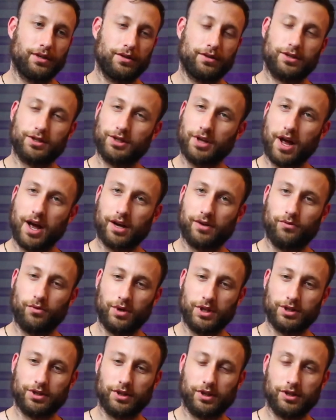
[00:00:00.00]
stock
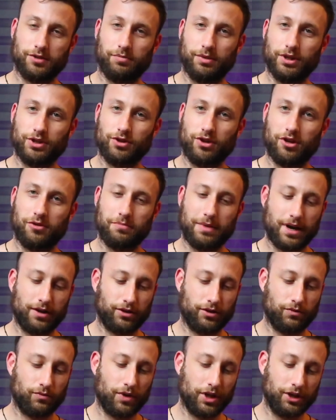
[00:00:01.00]
voicings, but it's all
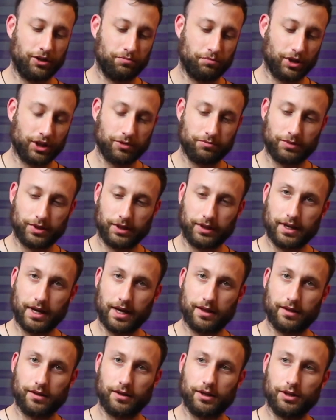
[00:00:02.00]
about the way you put them
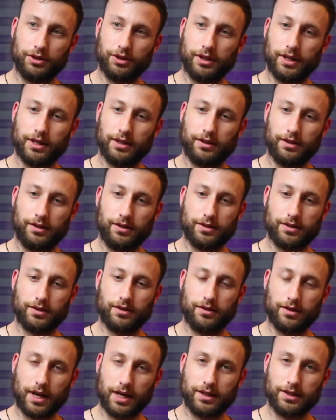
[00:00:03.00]
together, and you get
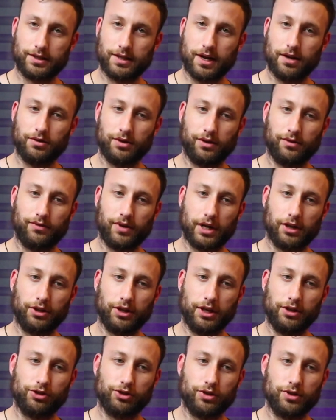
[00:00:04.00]
these nice sounding
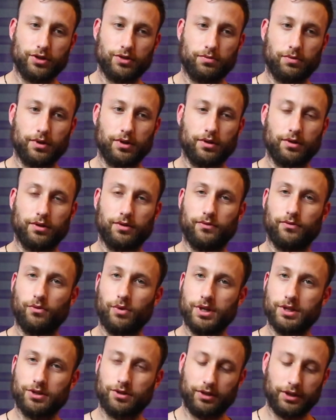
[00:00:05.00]
variations where the
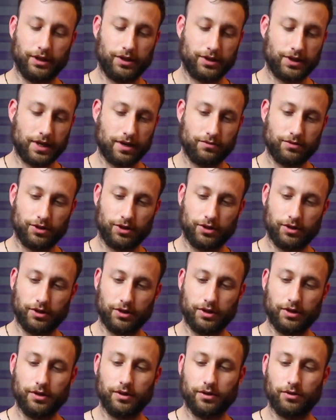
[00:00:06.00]
voice leading sounds
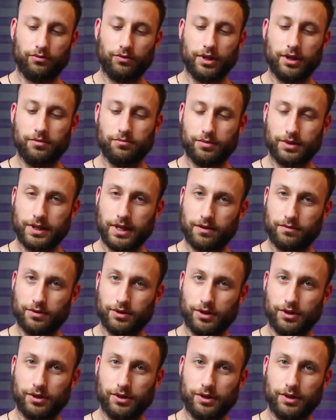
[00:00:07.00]
good, the rhythm sounds
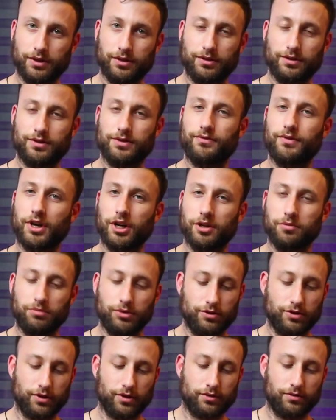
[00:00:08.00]
good, it's very
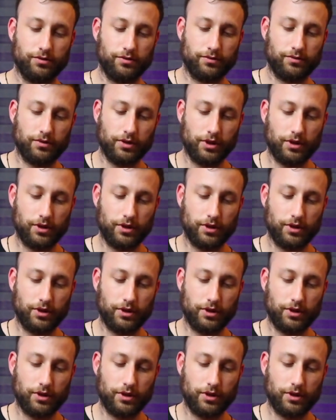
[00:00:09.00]
musical.